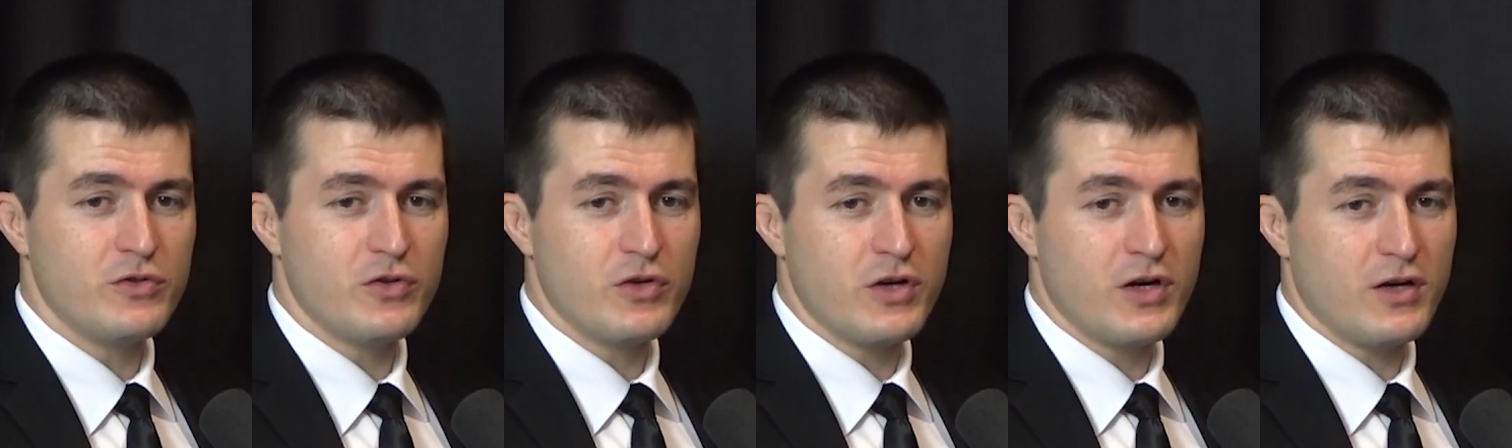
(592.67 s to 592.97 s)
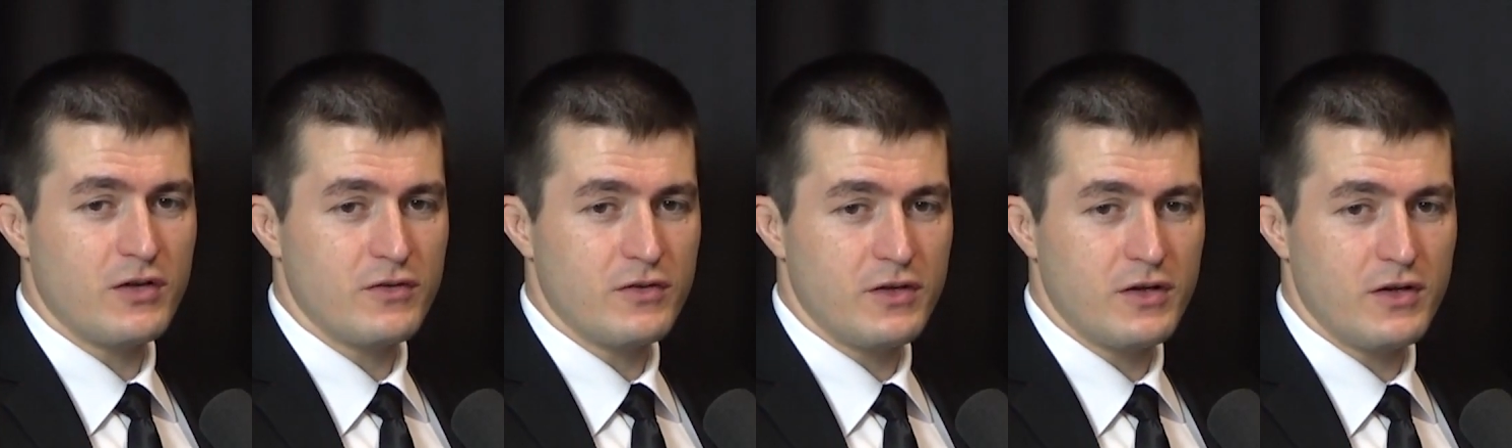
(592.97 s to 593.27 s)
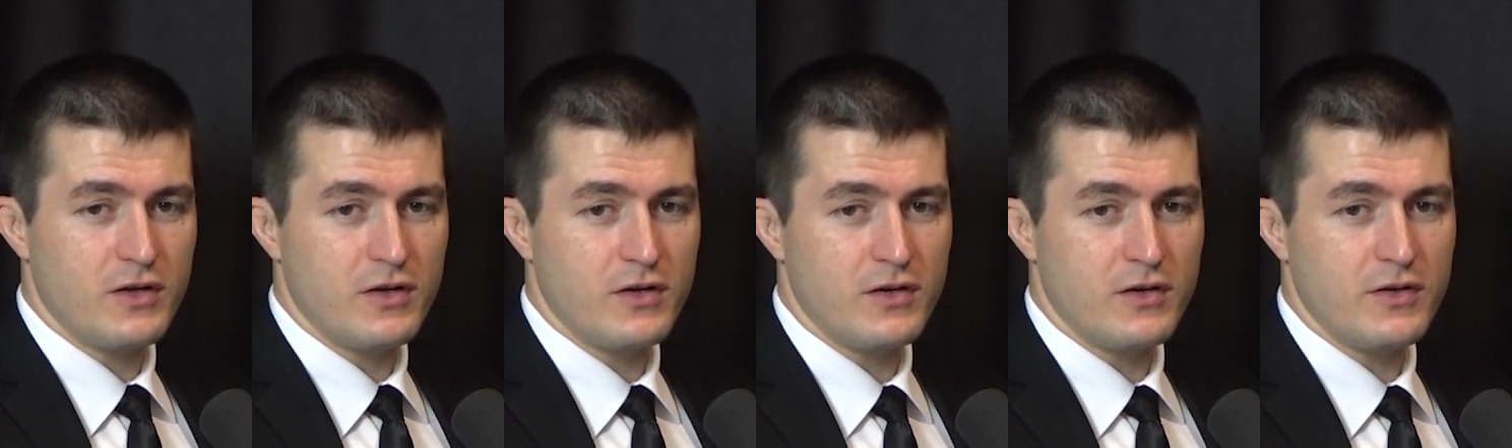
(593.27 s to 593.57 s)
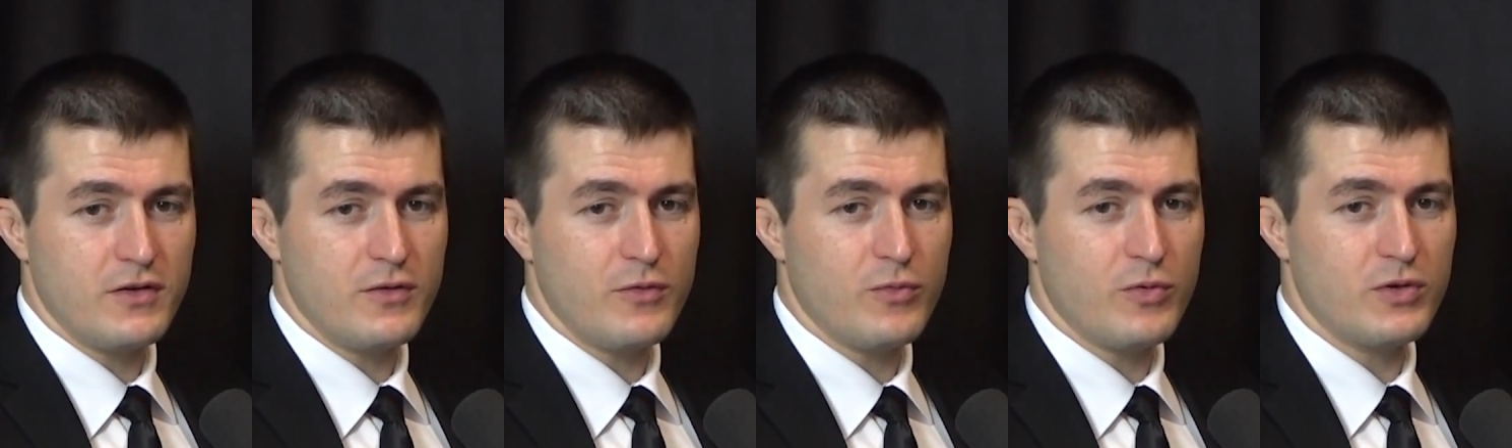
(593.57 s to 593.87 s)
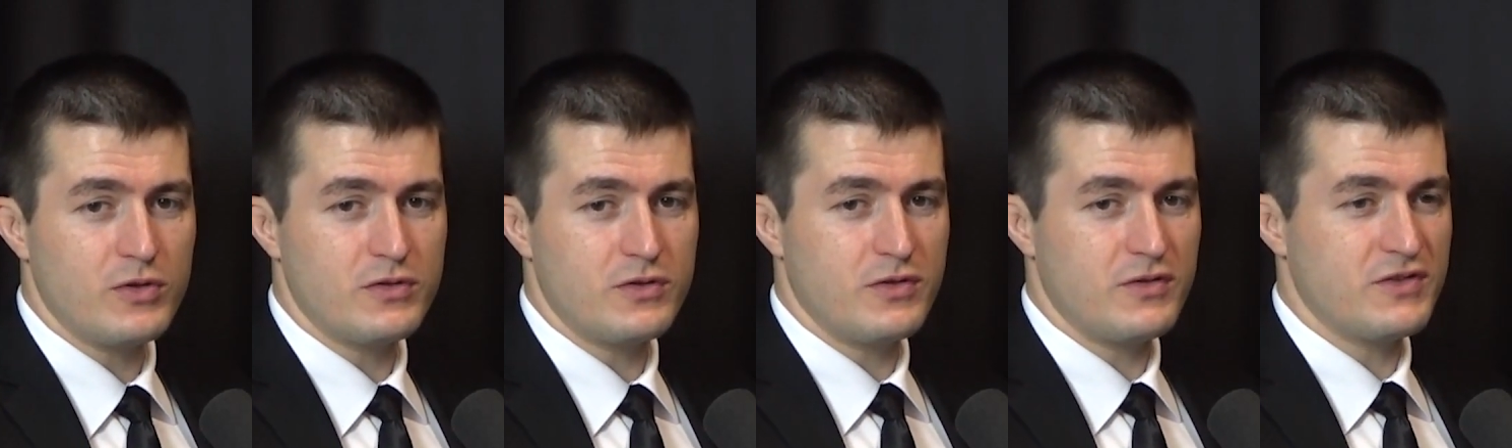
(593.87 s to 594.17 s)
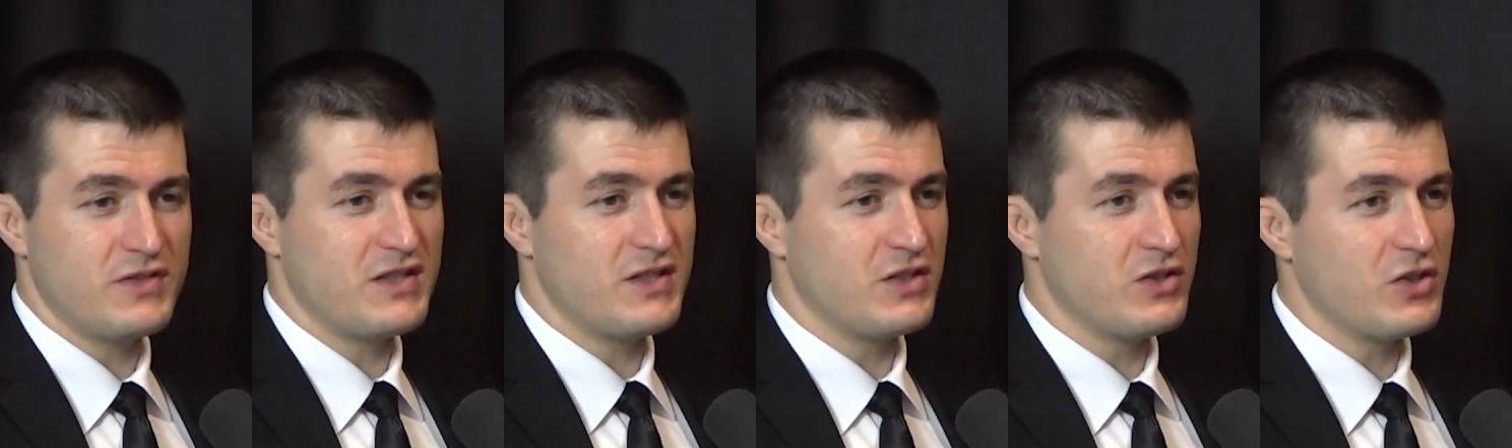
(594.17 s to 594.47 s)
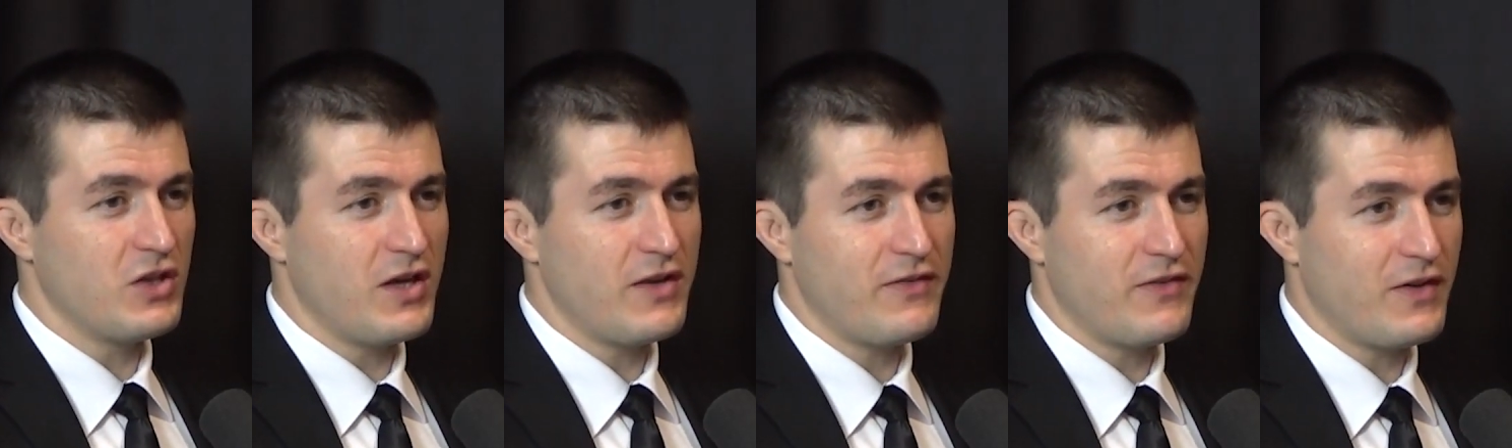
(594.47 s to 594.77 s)
look out there and you wonder, is there
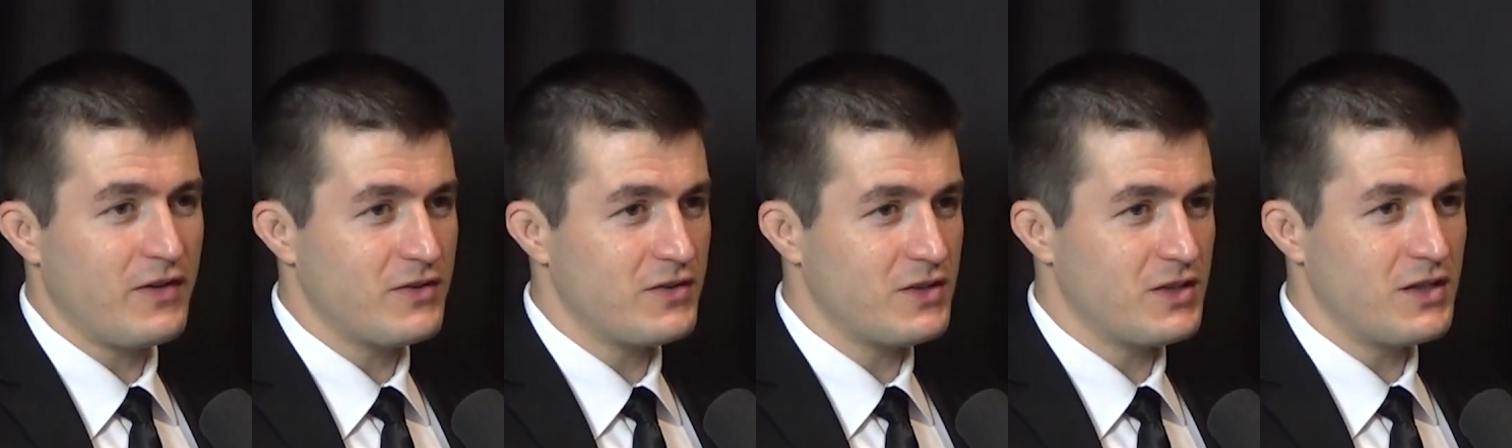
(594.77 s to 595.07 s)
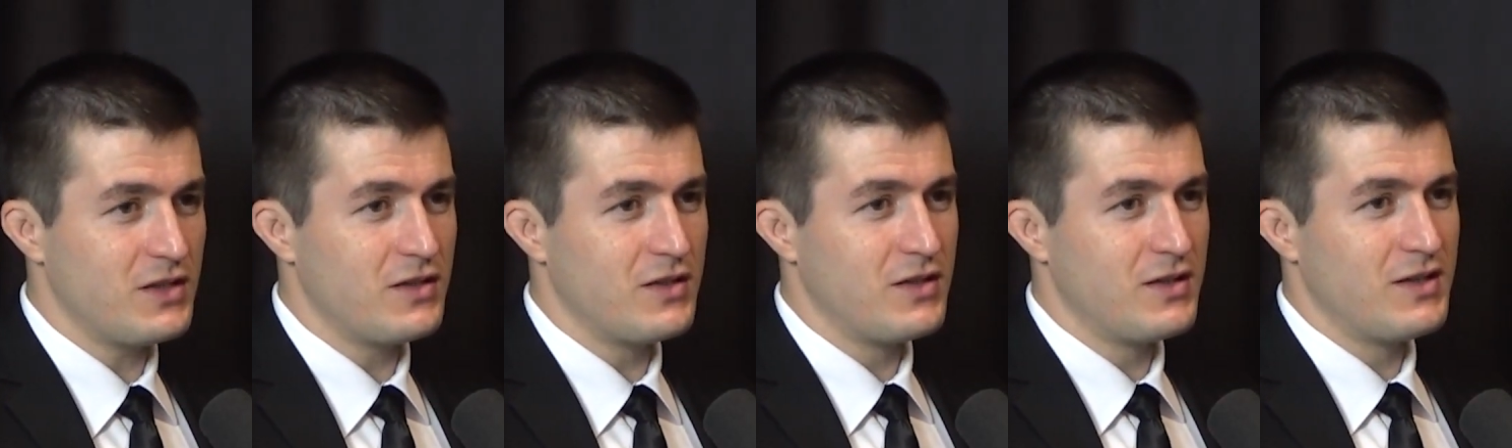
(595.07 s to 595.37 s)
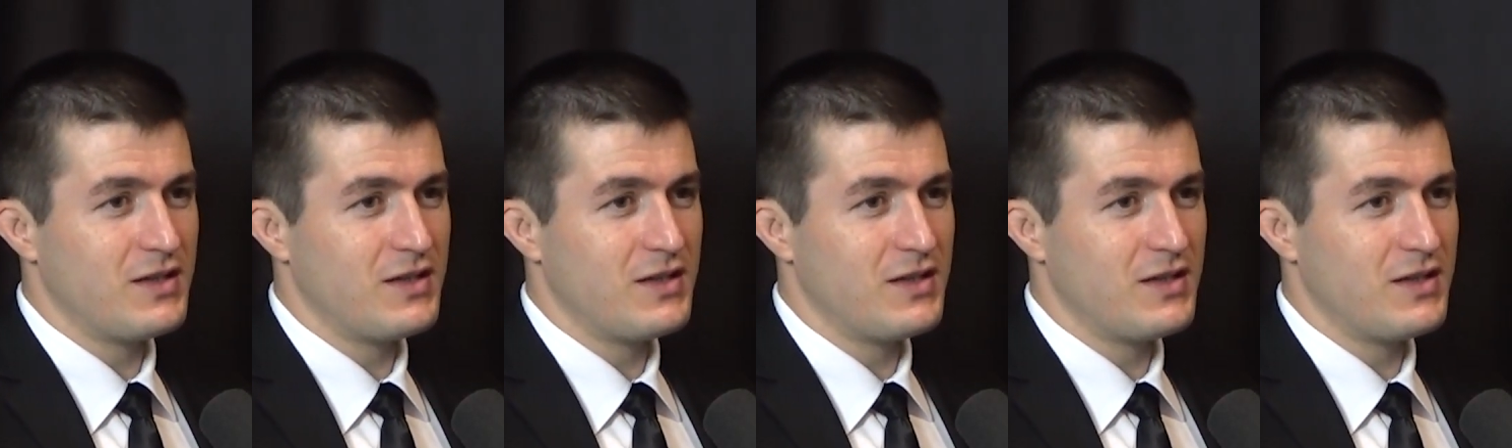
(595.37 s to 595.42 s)
life out there?